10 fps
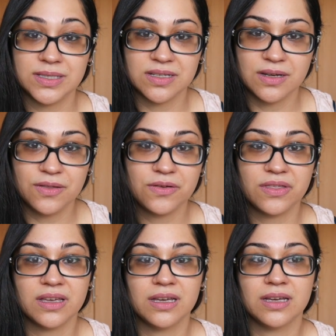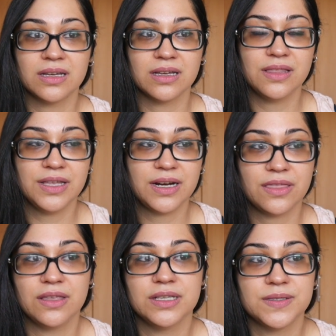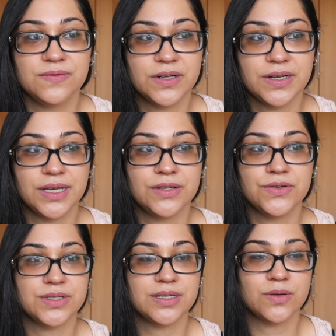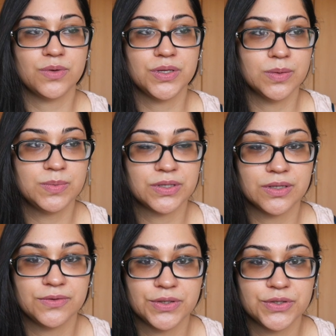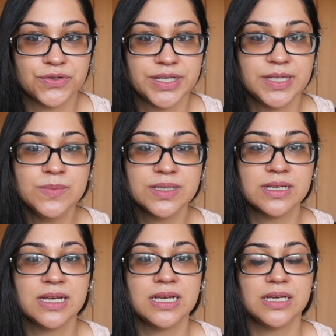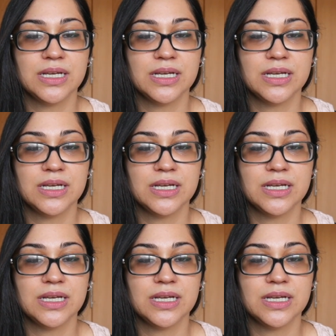And that's another thing that I think is very interesting when you observe your dreams